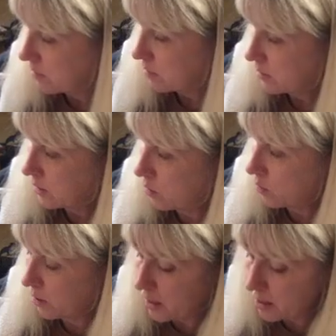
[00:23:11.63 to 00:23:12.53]
Still
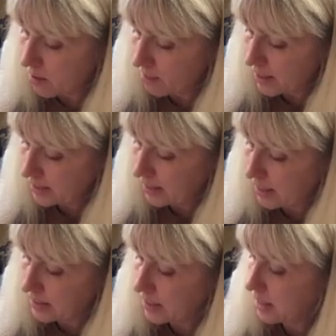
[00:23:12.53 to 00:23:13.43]
working on my
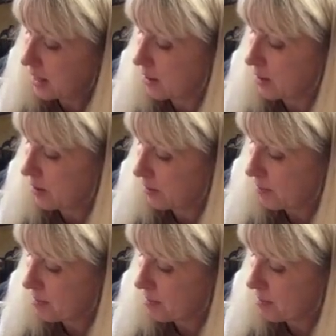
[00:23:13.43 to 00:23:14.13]
sizing here.